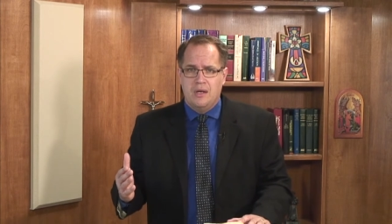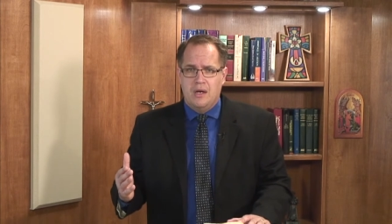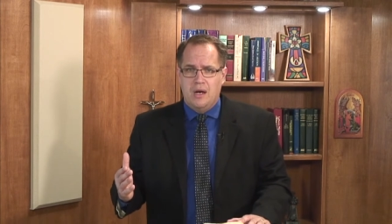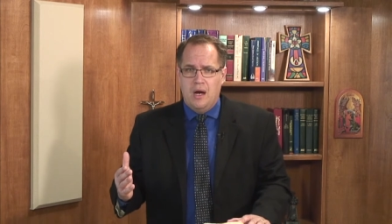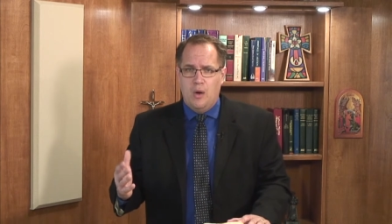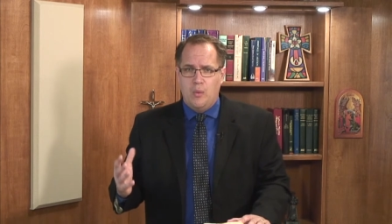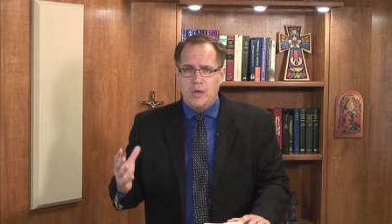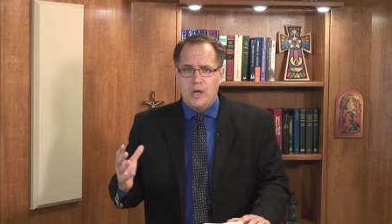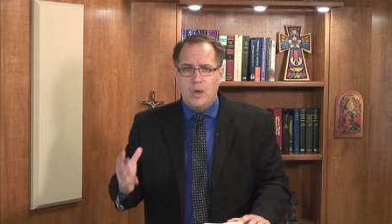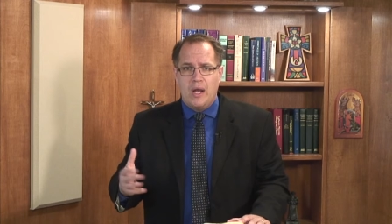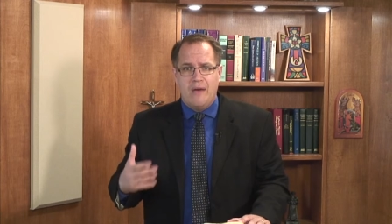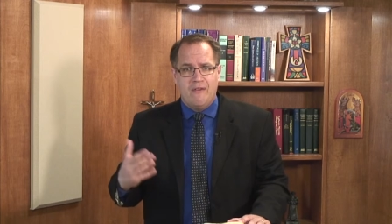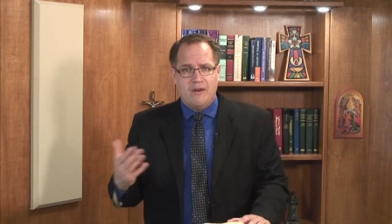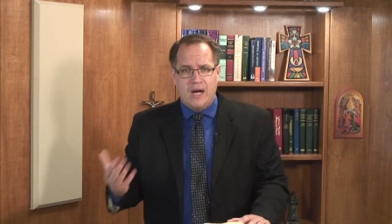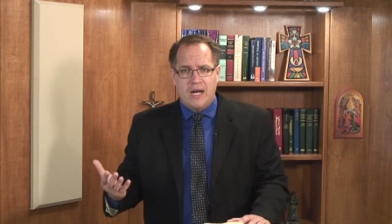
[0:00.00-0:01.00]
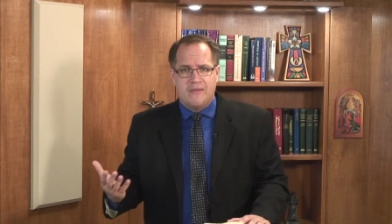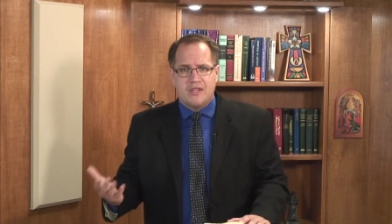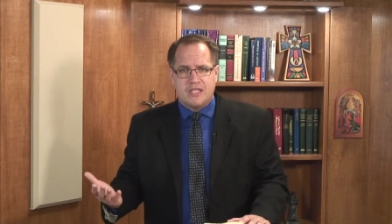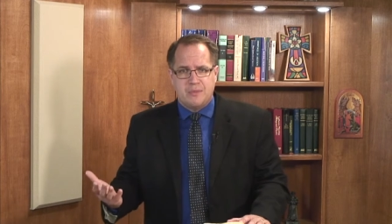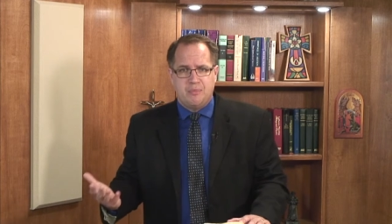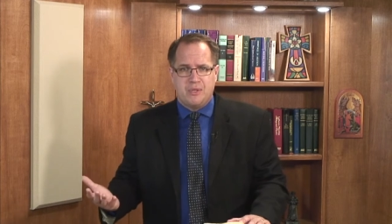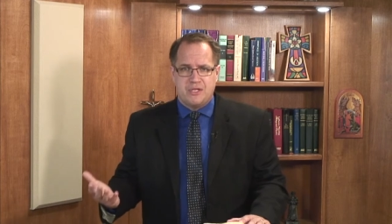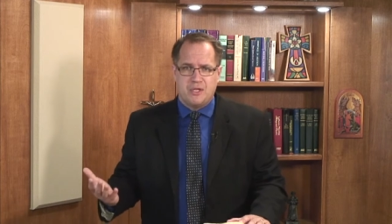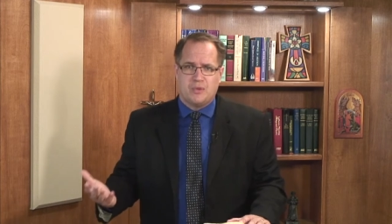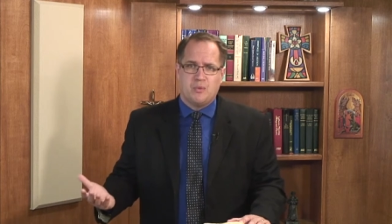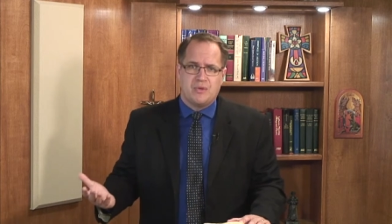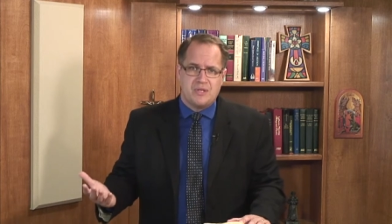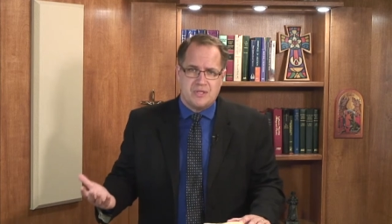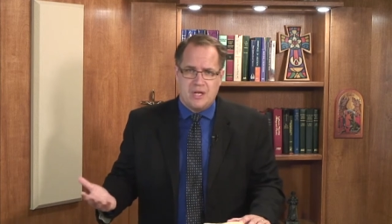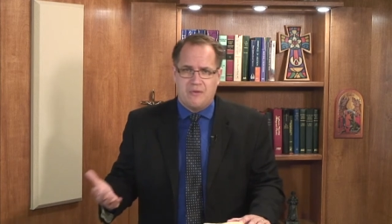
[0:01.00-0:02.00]
uh, we don't have a lot of explicit
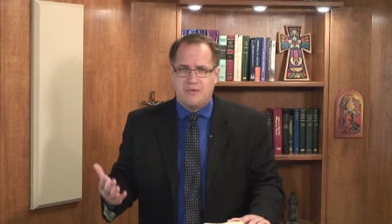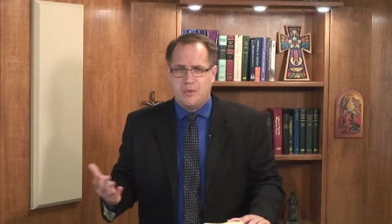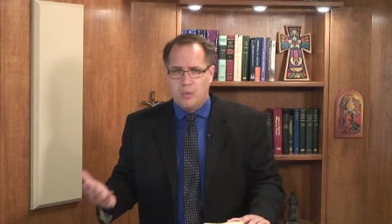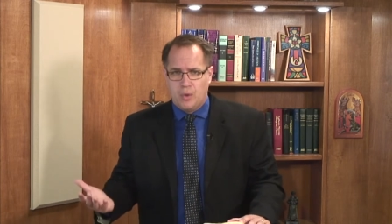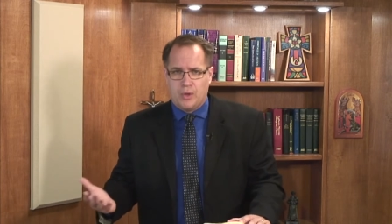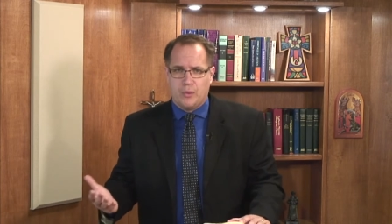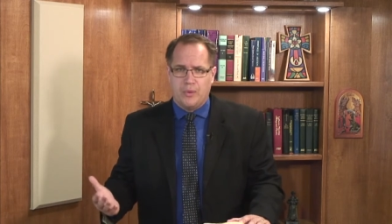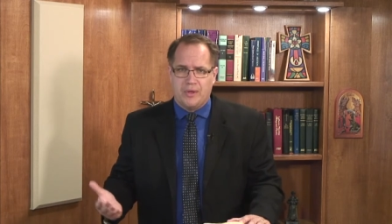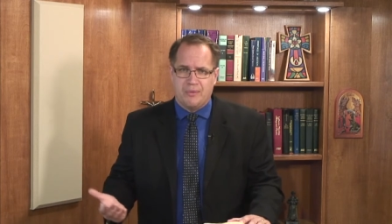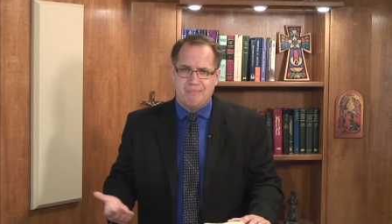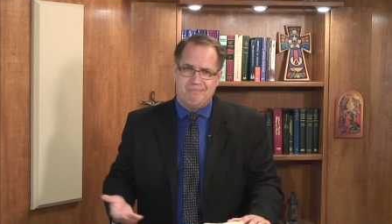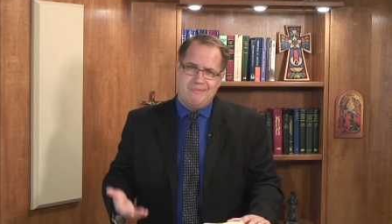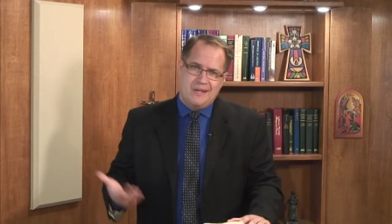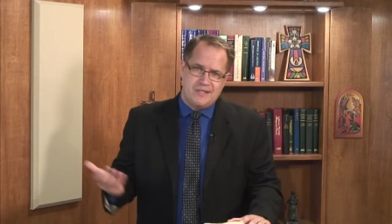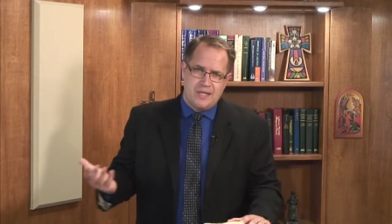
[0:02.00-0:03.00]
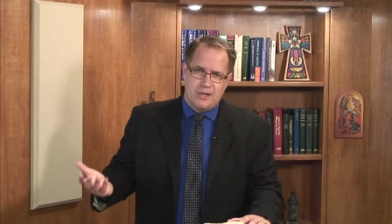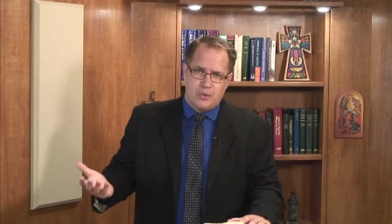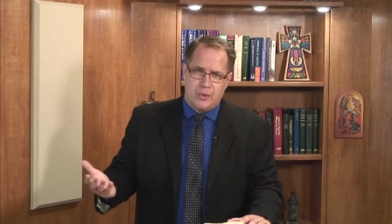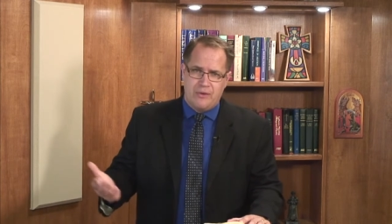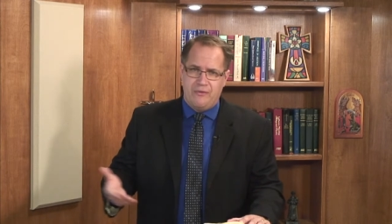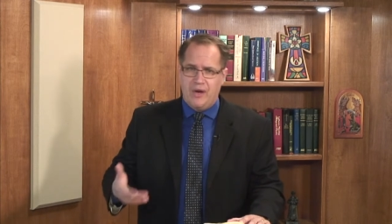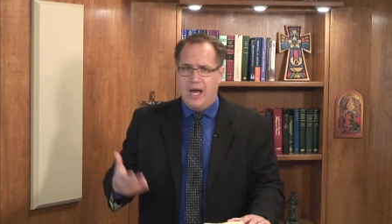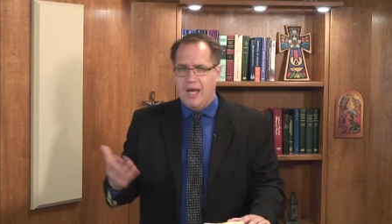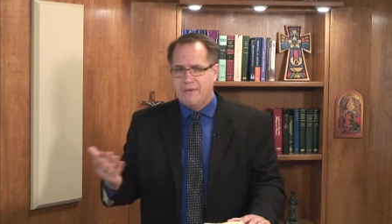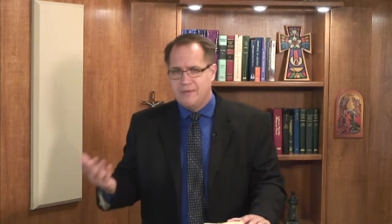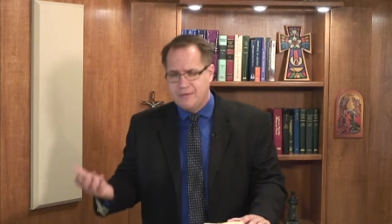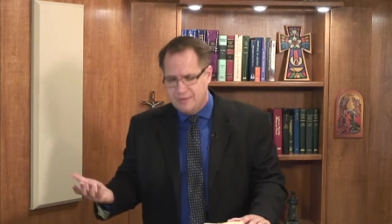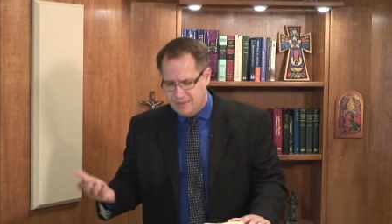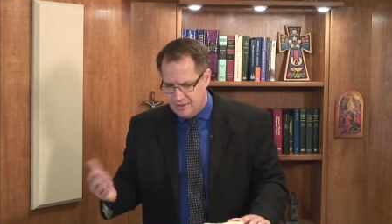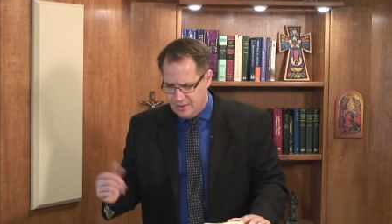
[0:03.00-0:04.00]
stuff to work with. Isaiah 25,
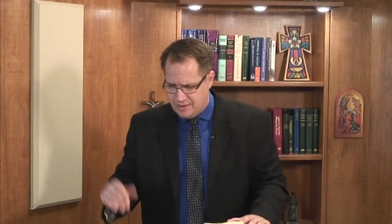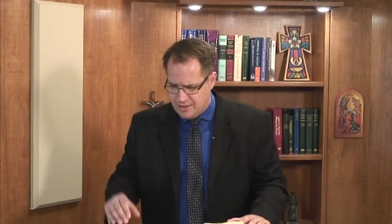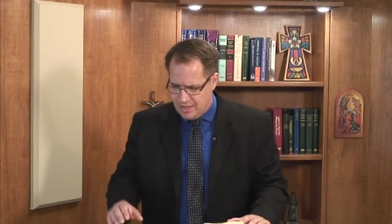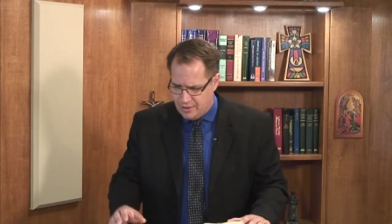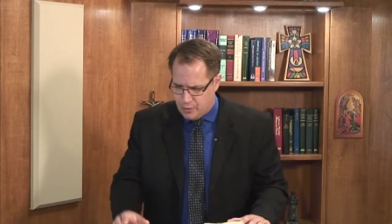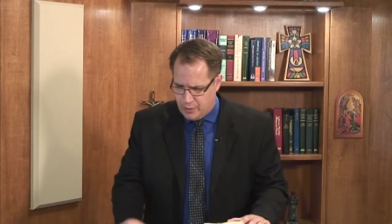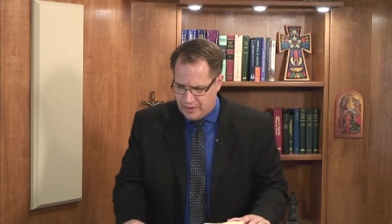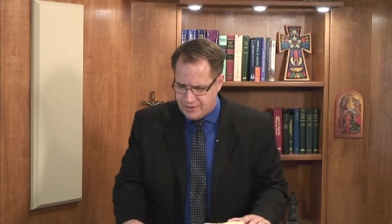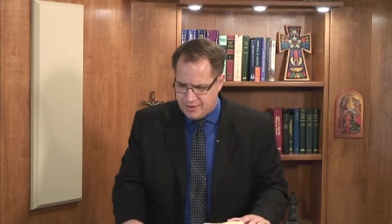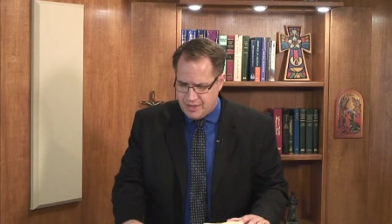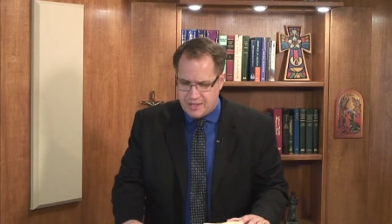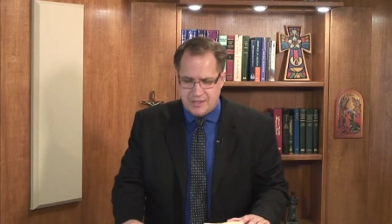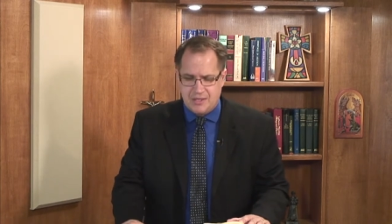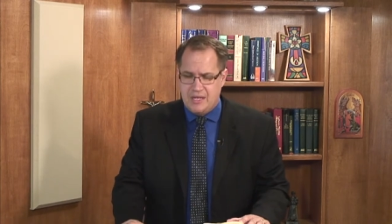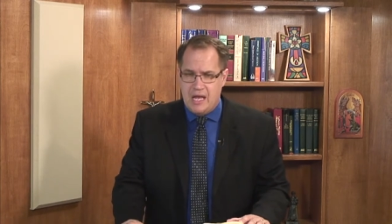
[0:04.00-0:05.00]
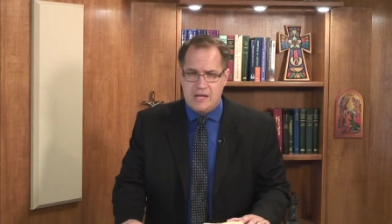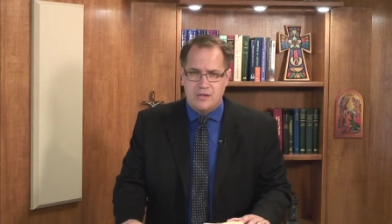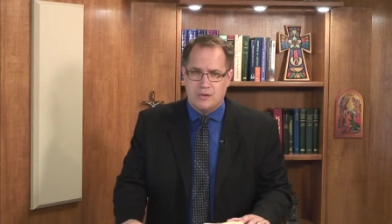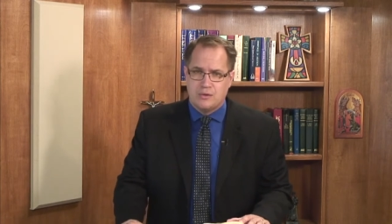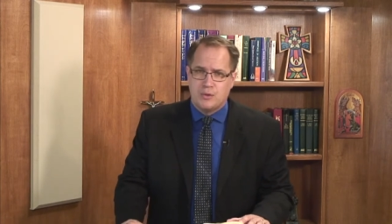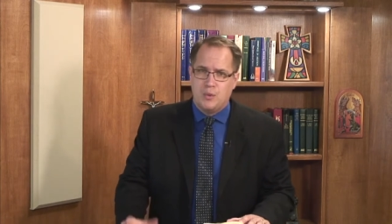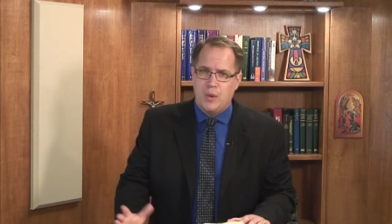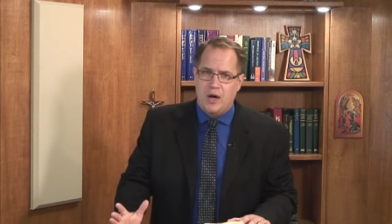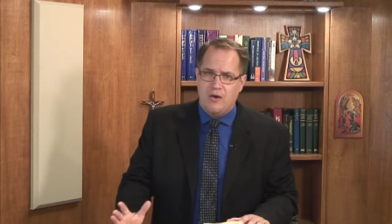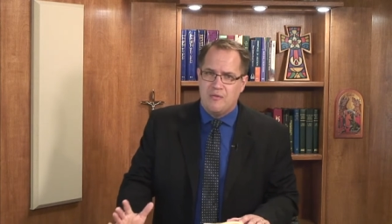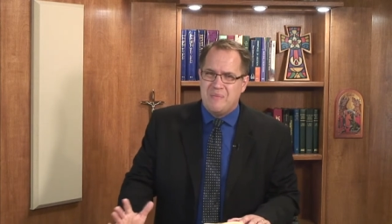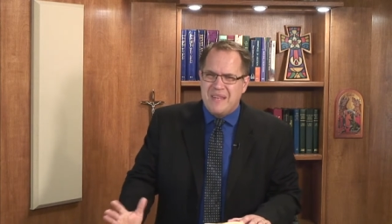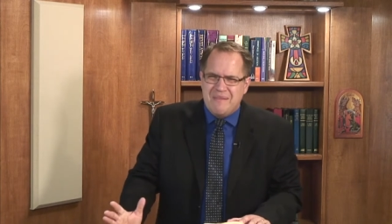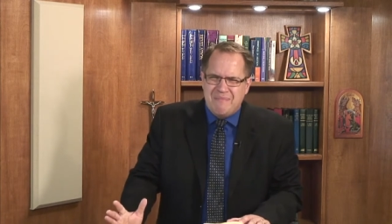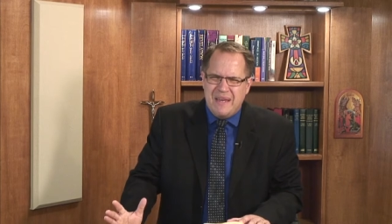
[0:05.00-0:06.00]
Isaiah 26, Daniel
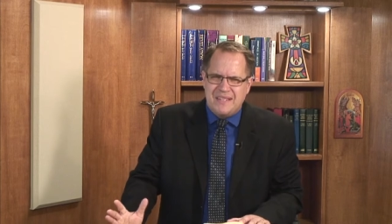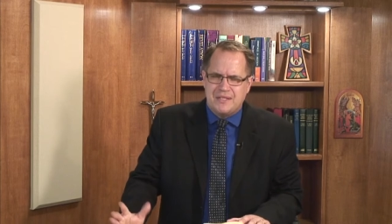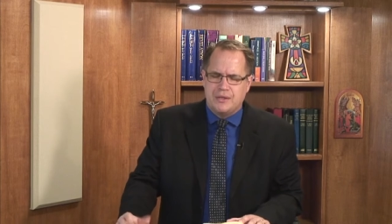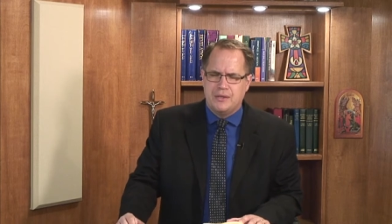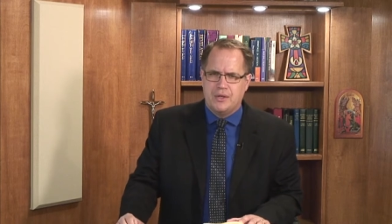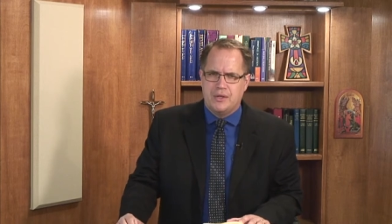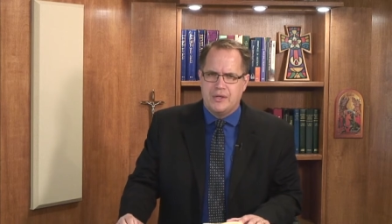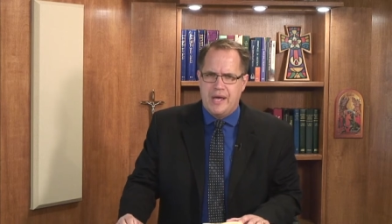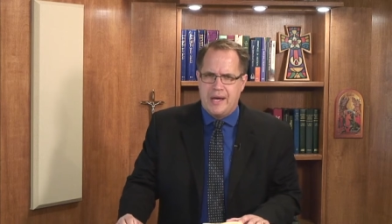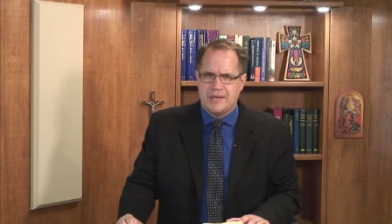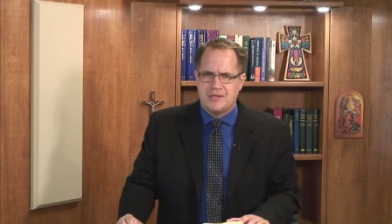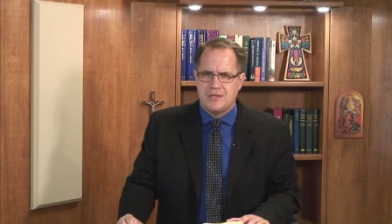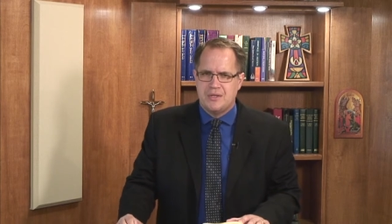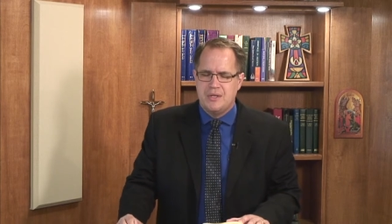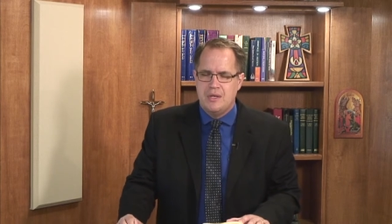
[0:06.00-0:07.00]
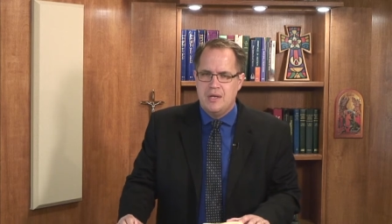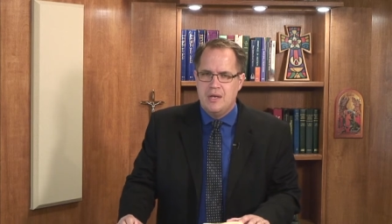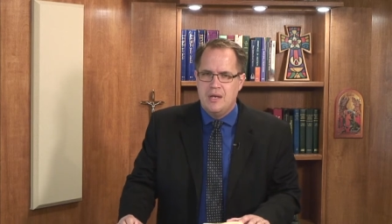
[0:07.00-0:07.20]
12 being basically your texts.